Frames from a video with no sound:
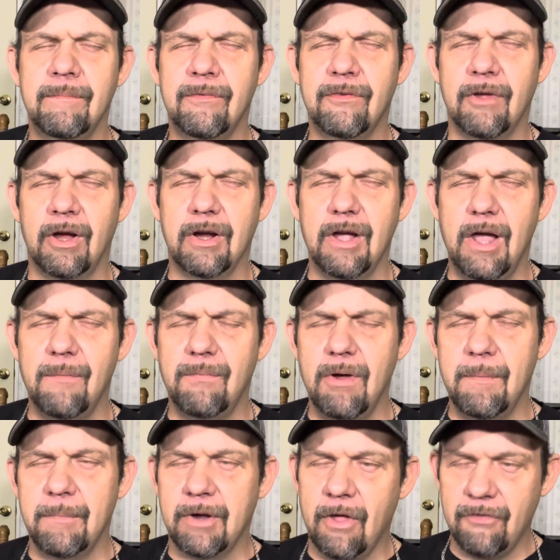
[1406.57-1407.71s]
So I come
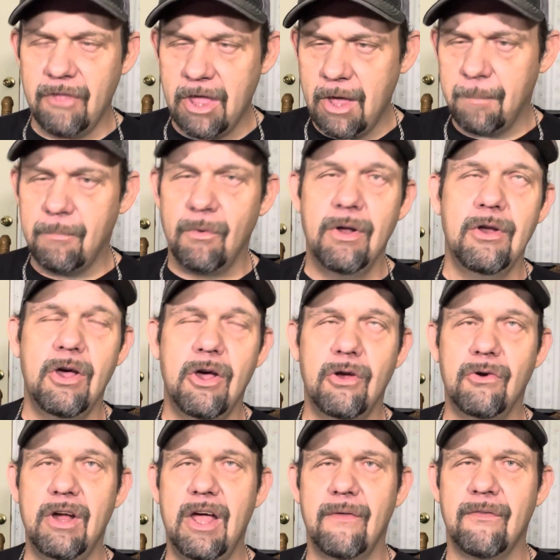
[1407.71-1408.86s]
from, because they help one
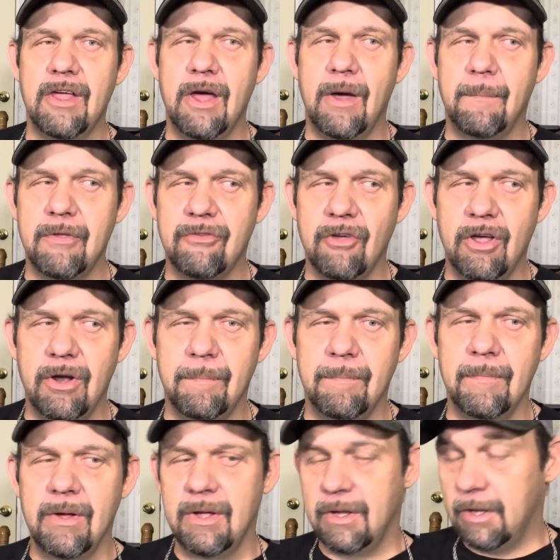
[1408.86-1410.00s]
another out. They help each other,
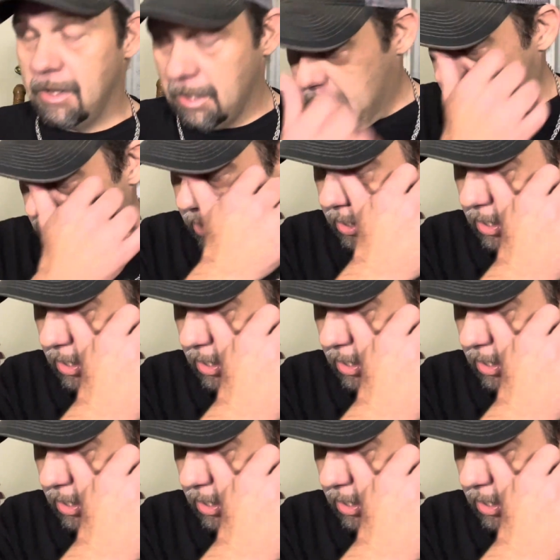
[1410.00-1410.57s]
you